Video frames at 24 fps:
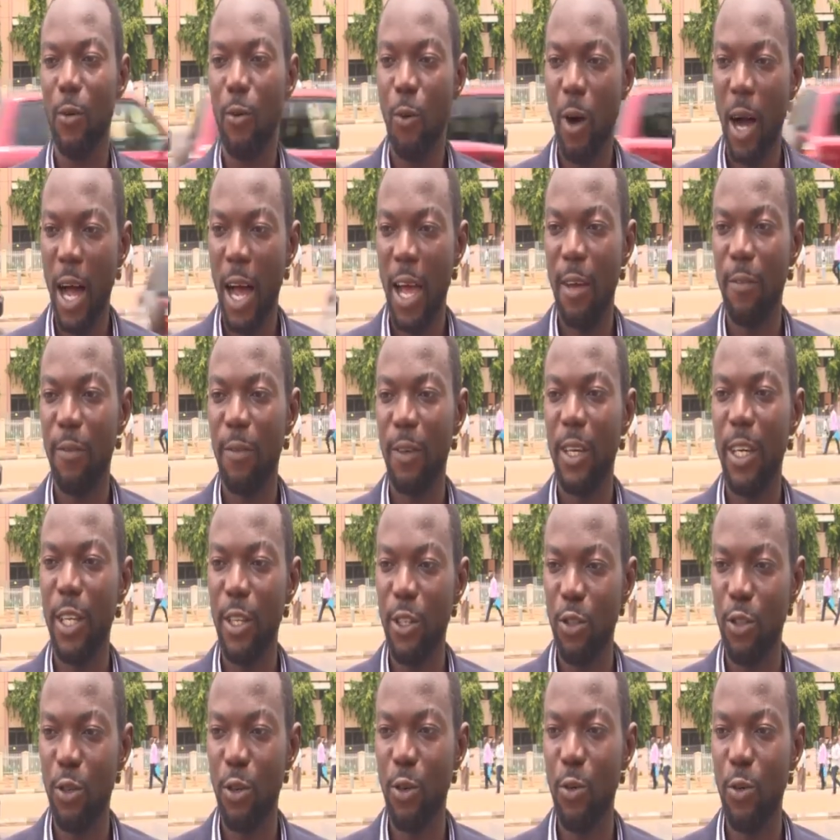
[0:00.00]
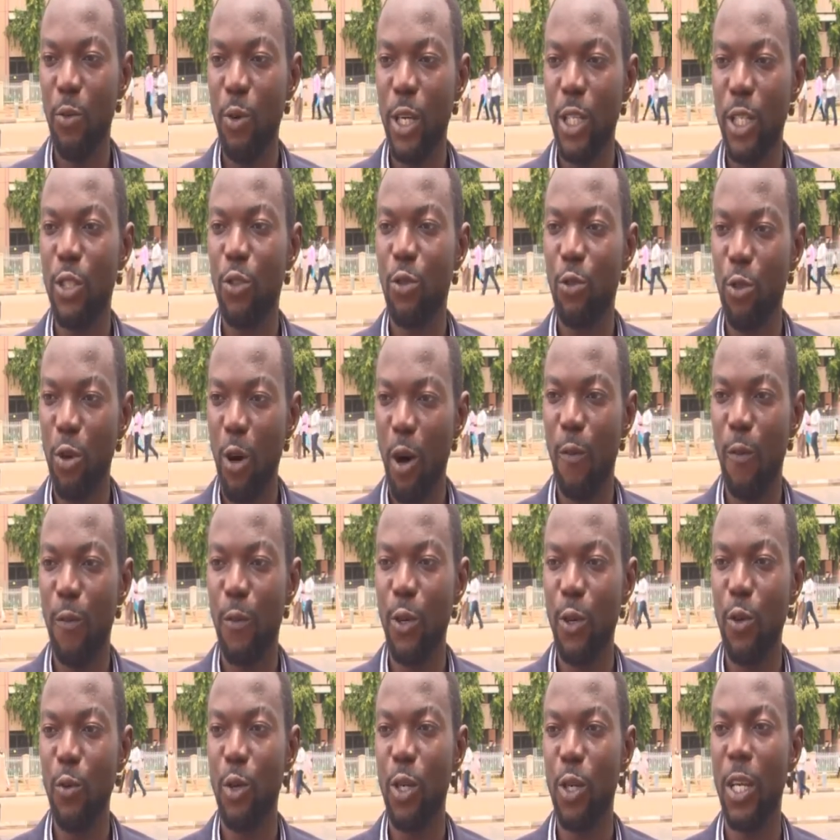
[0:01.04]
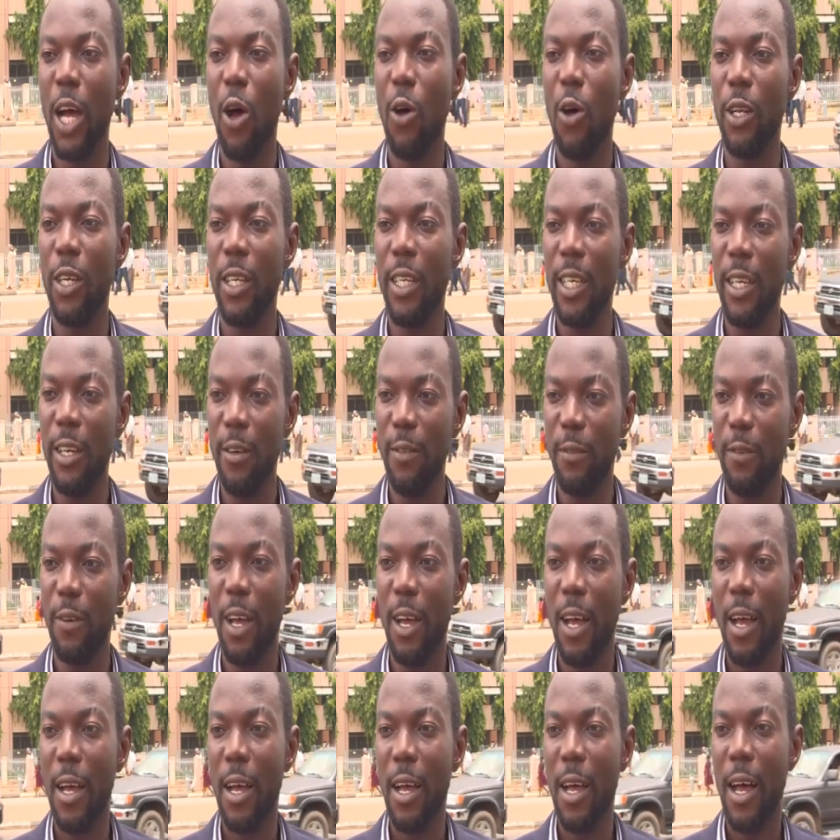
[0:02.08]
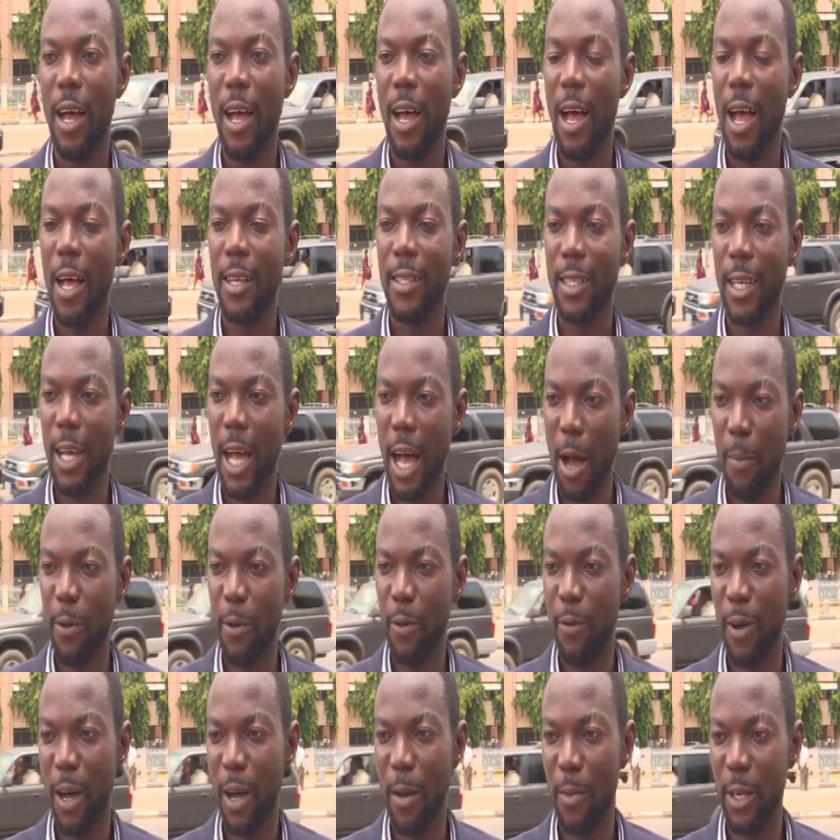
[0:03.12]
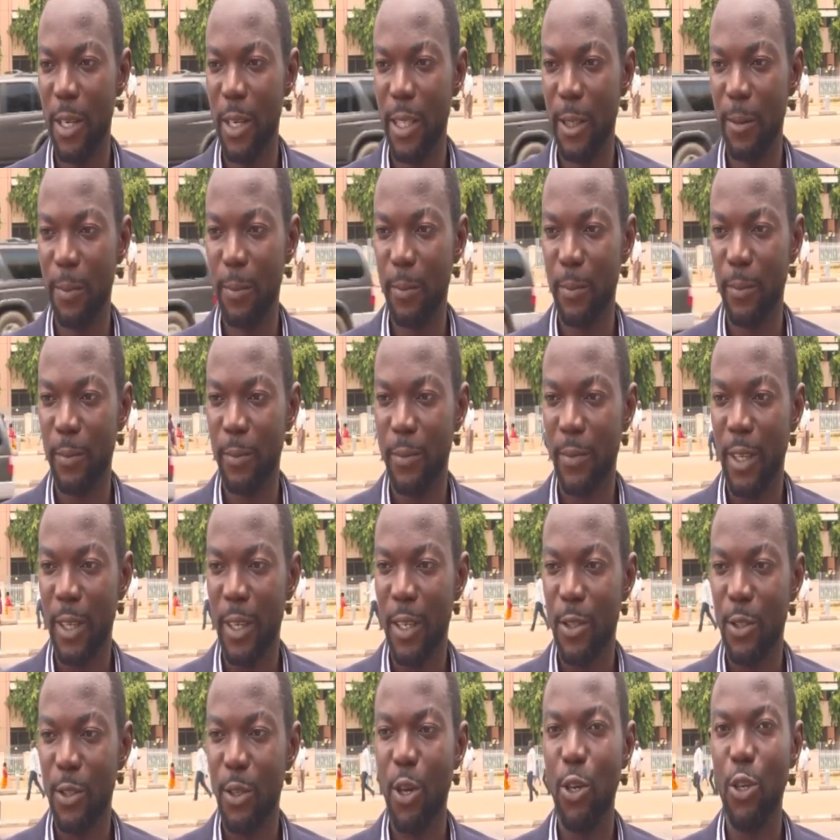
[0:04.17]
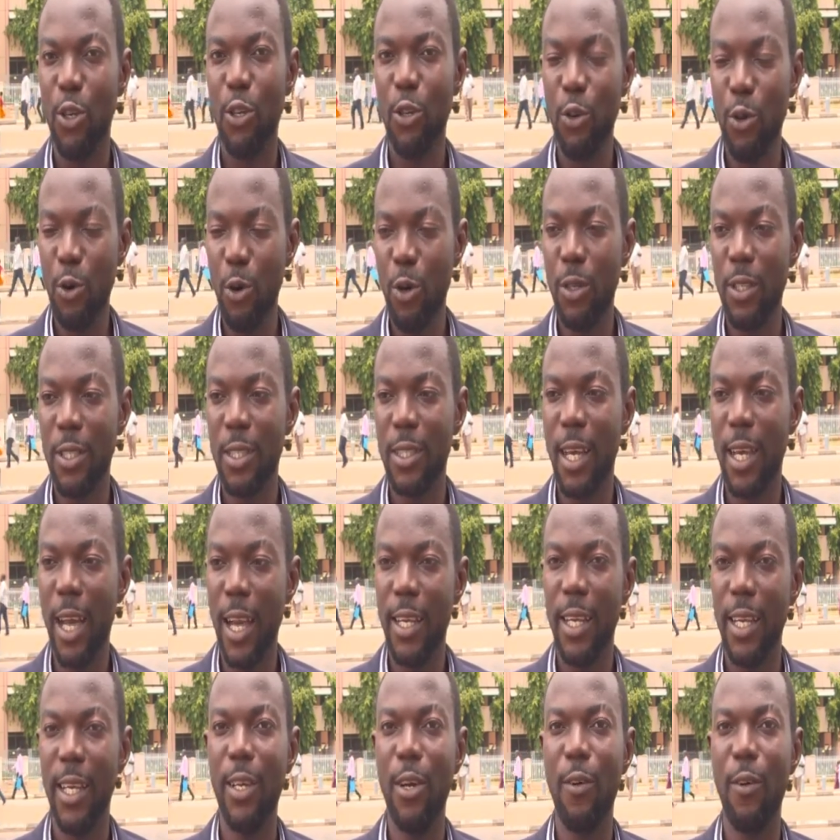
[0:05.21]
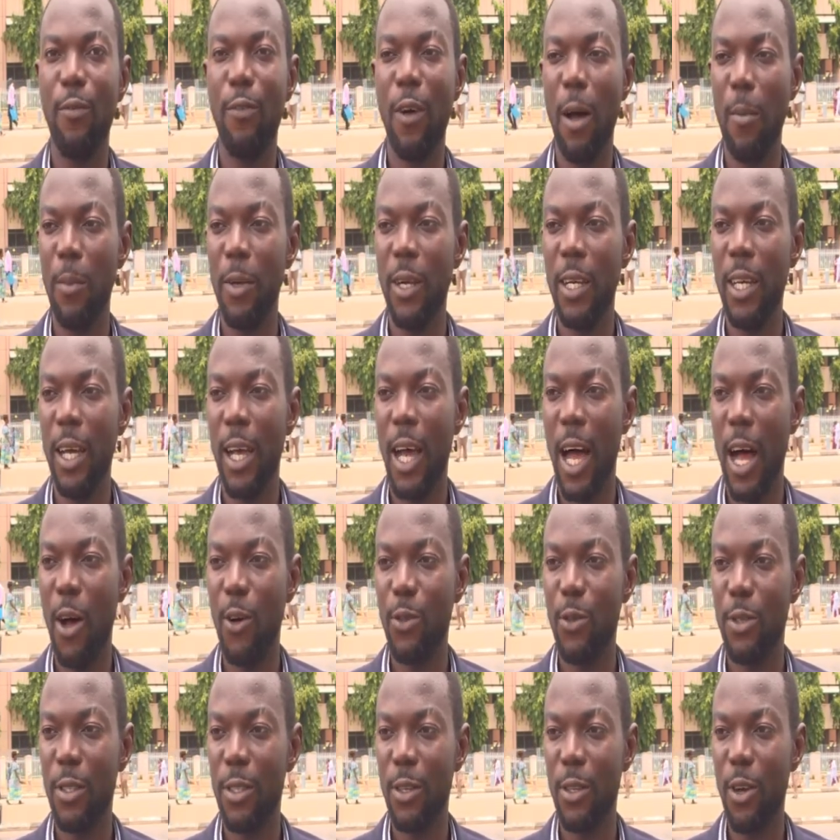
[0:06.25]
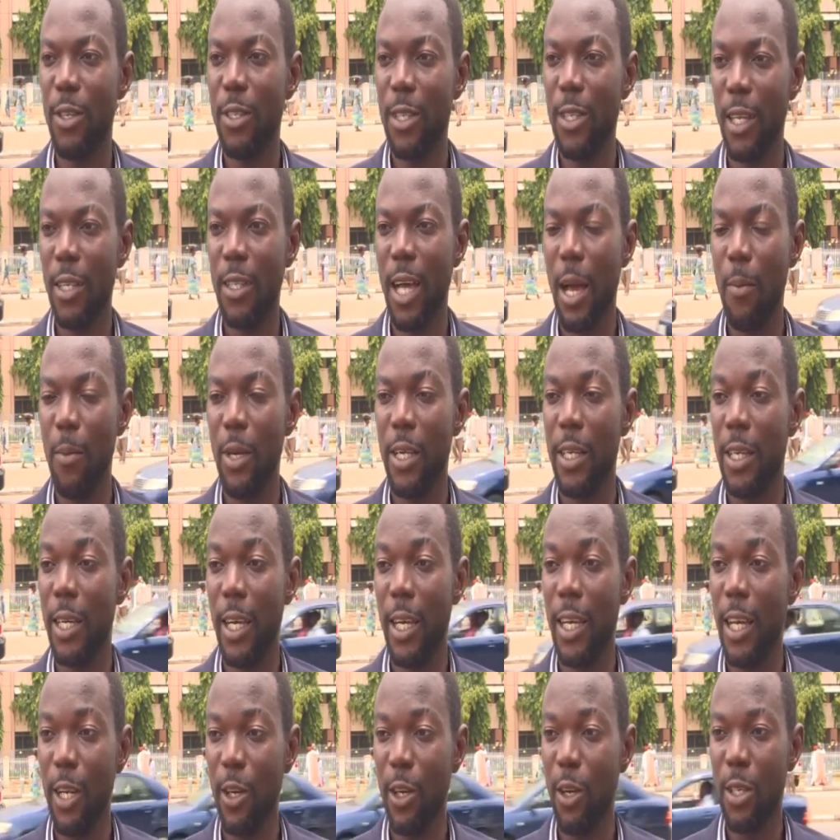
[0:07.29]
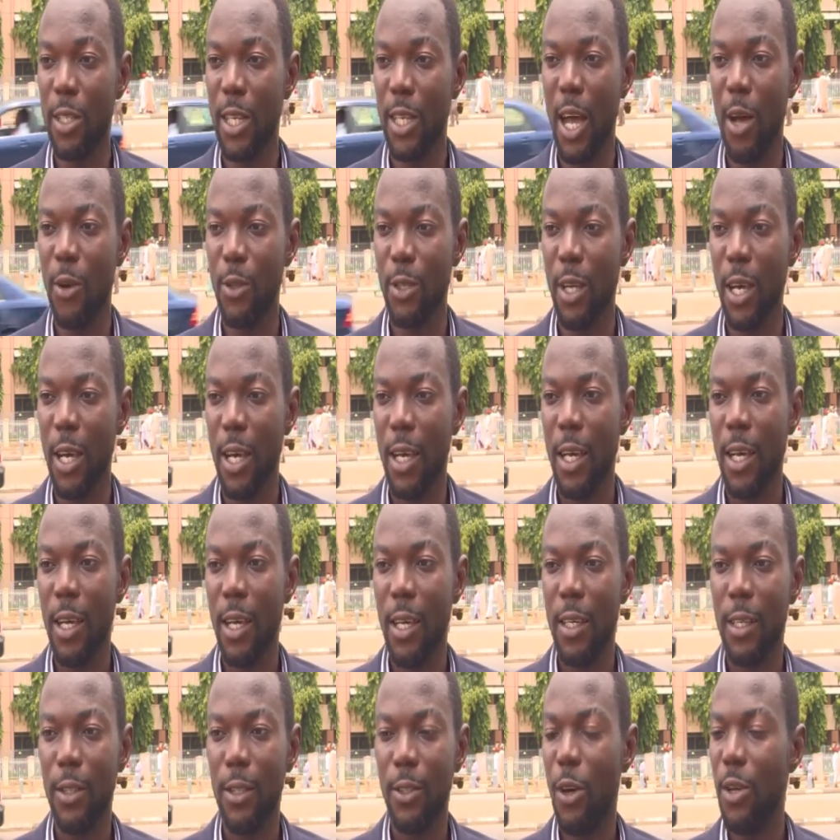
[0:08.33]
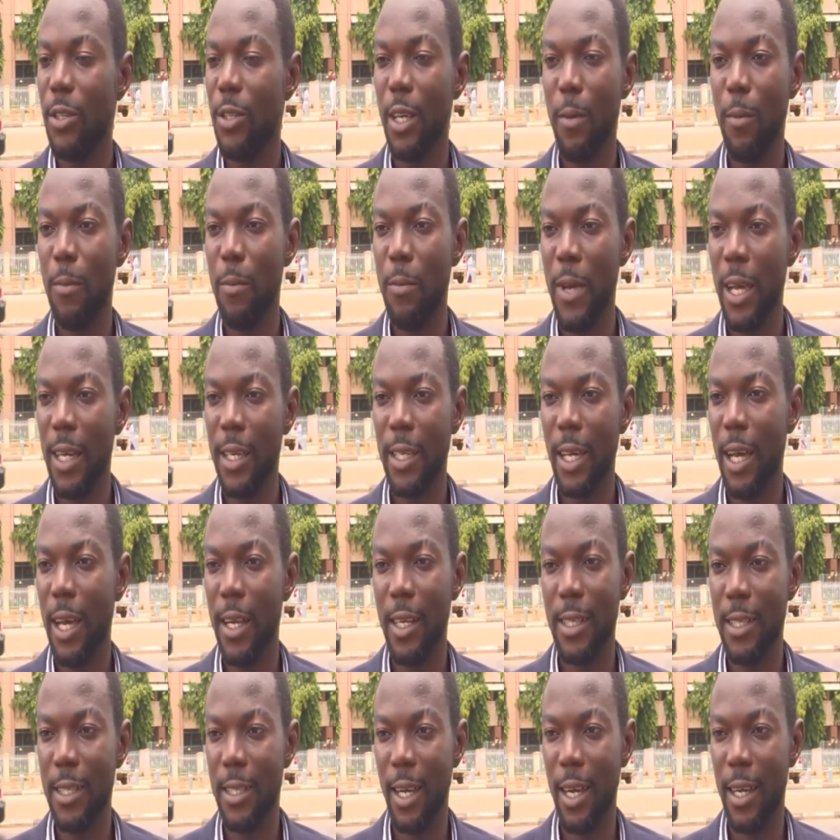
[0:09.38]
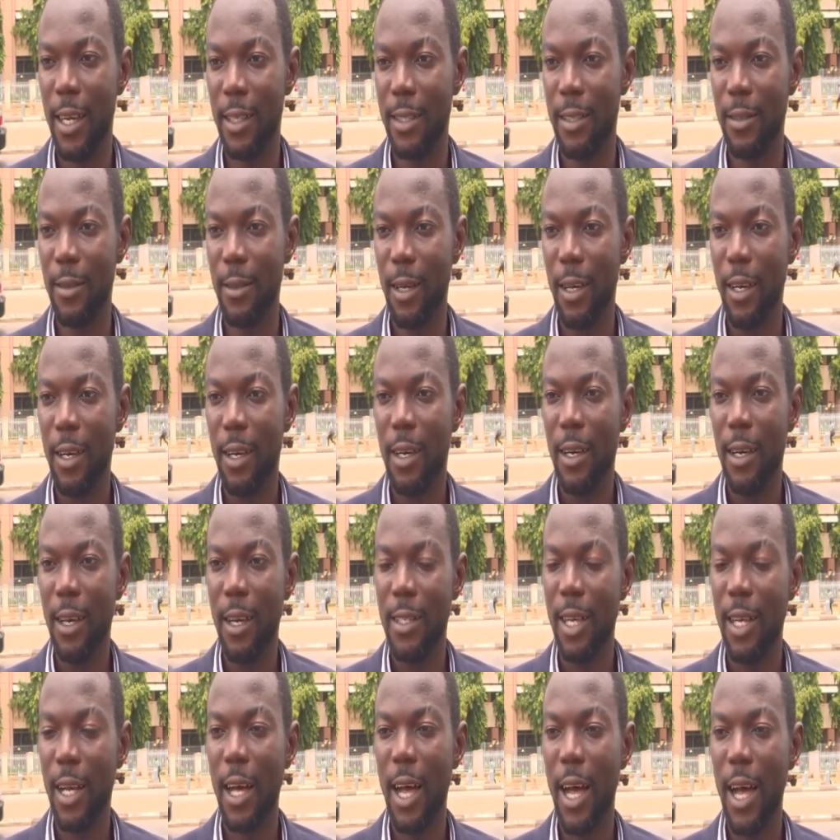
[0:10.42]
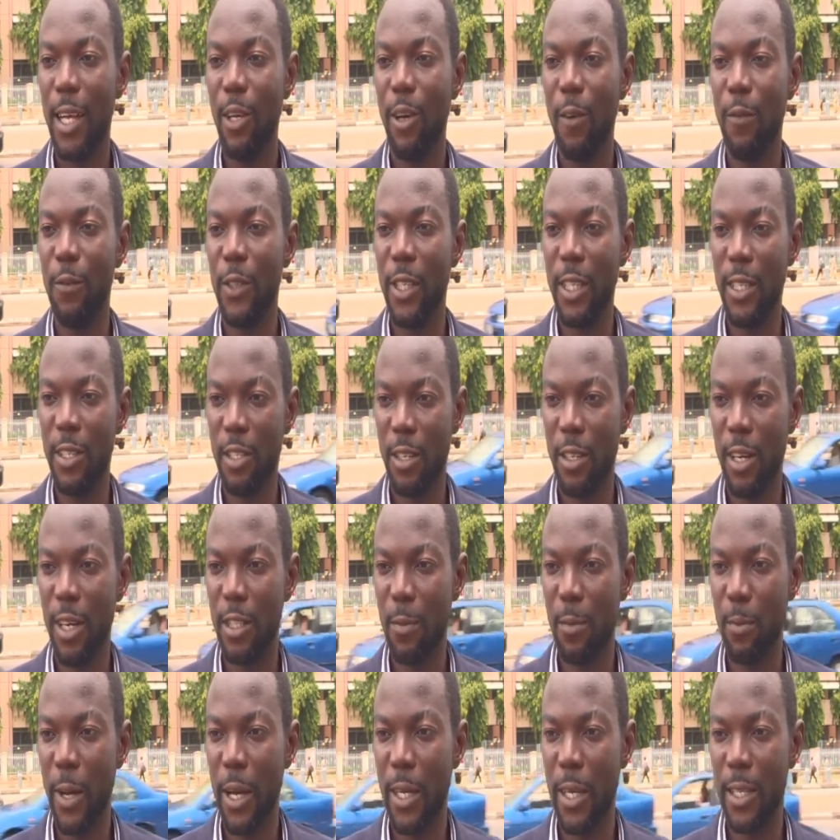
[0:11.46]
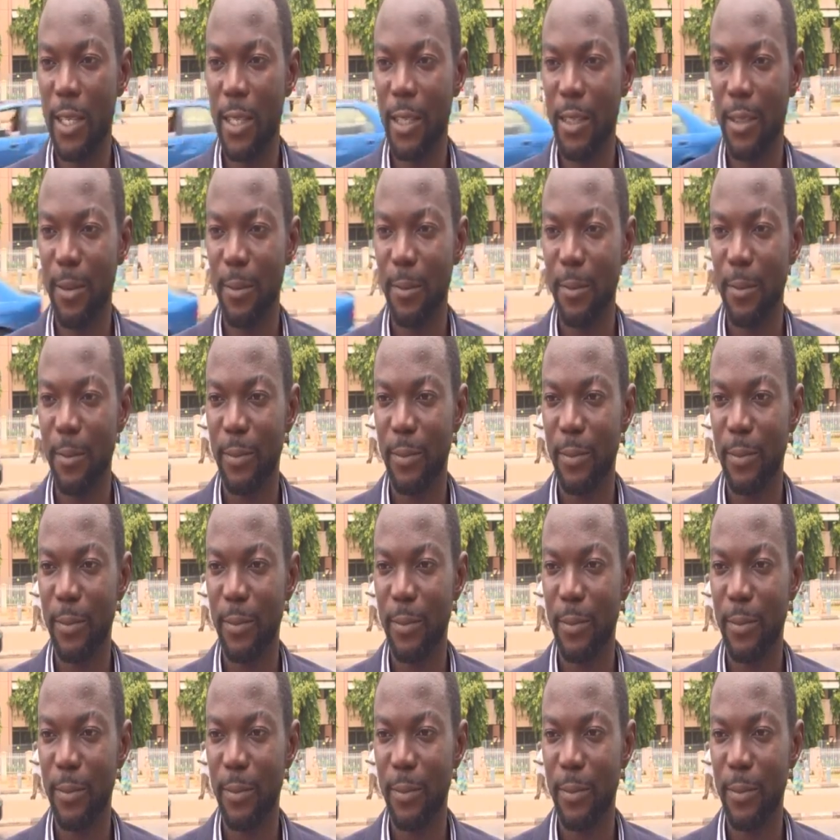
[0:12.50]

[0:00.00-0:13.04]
wife into, which two of you will now live as a happy family. So you staying in your family house, the in-law's house, doesn't make any sense. It's a kind of disrespect.